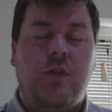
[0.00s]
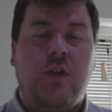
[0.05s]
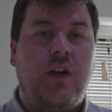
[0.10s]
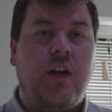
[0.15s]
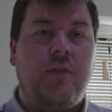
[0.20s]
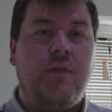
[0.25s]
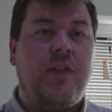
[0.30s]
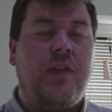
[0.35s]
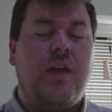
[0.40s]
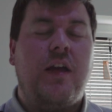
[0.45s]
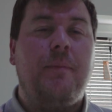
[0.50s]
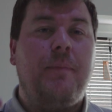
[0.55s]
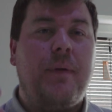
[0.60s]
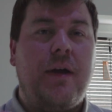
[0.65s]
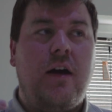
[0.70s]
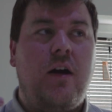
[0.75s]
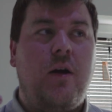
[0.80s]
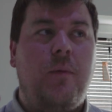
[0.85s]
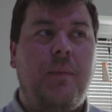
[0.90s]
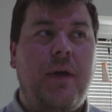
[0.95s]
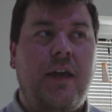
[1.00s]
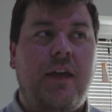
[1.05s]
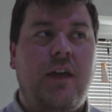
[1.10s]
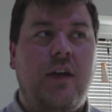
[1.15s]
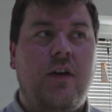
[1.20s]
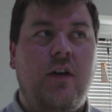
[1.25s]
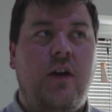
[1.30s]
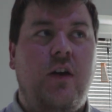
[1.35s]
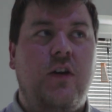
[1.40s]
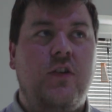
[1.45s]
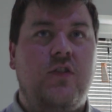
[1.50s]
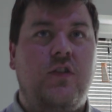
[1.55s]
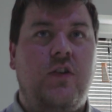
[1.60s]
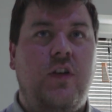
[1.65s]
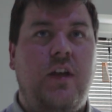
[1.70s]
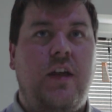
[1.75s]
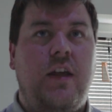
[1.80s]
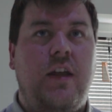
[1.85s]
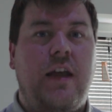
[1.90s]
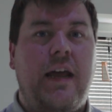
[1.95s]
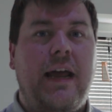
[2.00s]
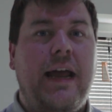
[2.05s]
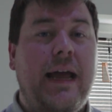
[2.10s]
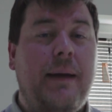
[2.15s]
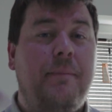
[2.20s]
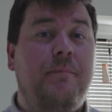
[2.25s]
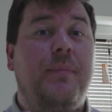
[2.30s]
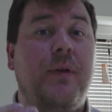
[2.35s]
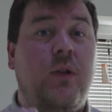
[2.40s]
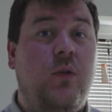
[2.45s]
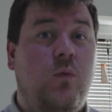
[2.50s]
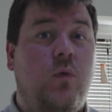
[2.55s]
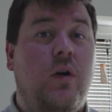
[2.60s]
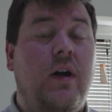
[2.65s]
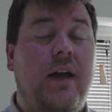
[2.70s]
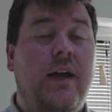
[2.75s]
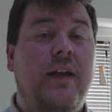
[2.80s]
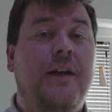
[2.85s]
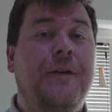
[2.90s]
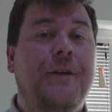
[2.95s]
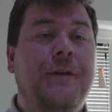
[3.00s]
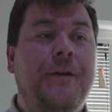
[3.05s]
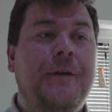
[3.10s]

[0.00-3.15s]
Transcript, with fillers: The lovely thing about making cars in a hand-built way